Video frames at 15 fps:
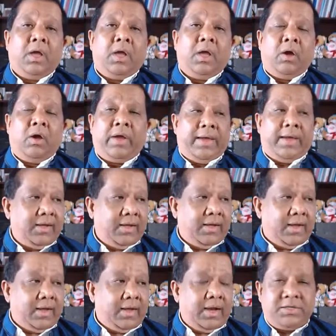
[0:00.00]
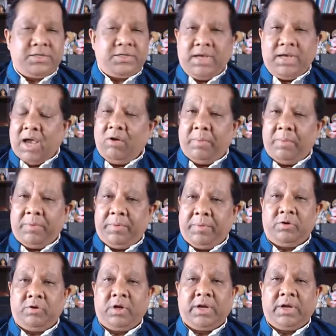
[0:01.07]
Okay, let's see how
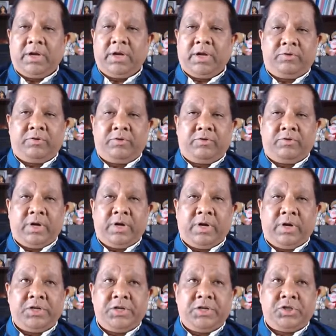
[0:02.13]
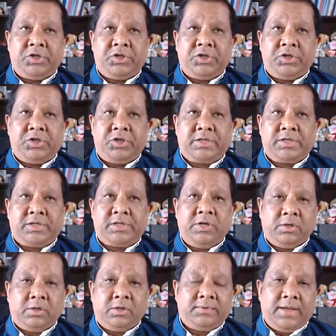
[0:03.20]
epidural catheterizations can be done.
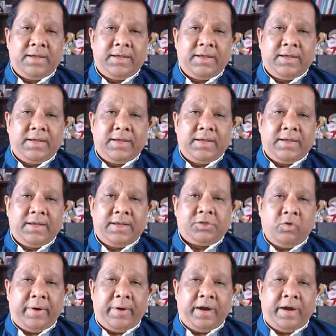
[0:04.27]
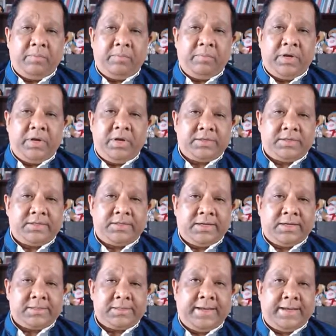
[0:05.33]
So we do a paramedian
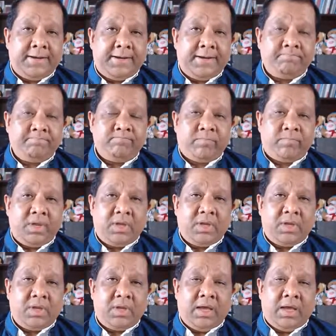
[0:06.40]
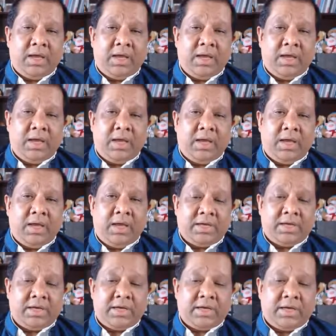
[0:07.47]
sagittal scan, uh, as I
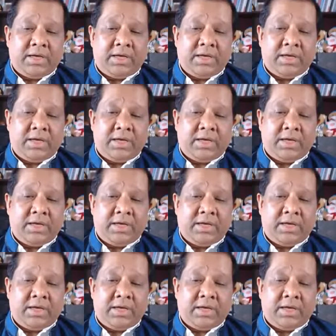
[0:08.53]
alluded to,